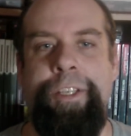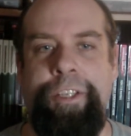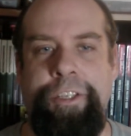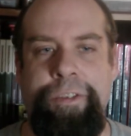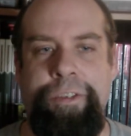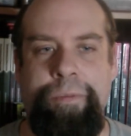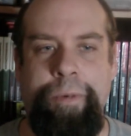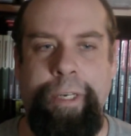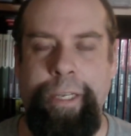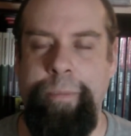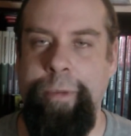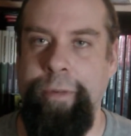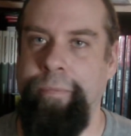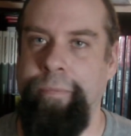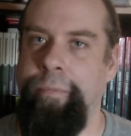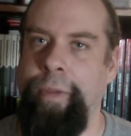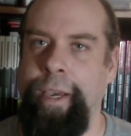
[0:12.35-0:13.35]
It's really
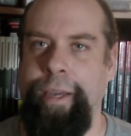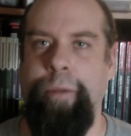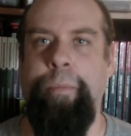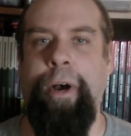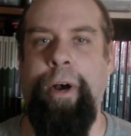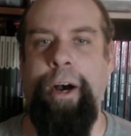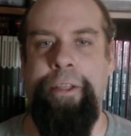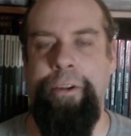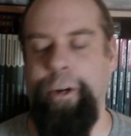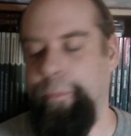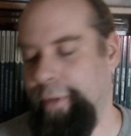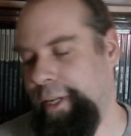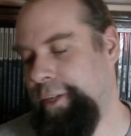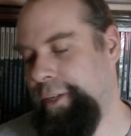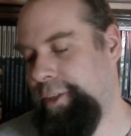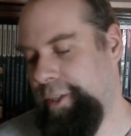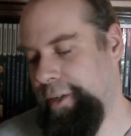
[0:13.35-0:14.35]
been kind of bothering
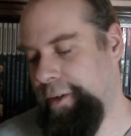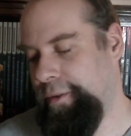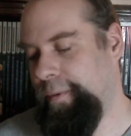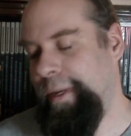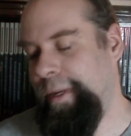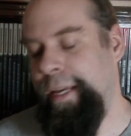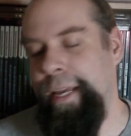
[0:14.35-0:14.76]
me, so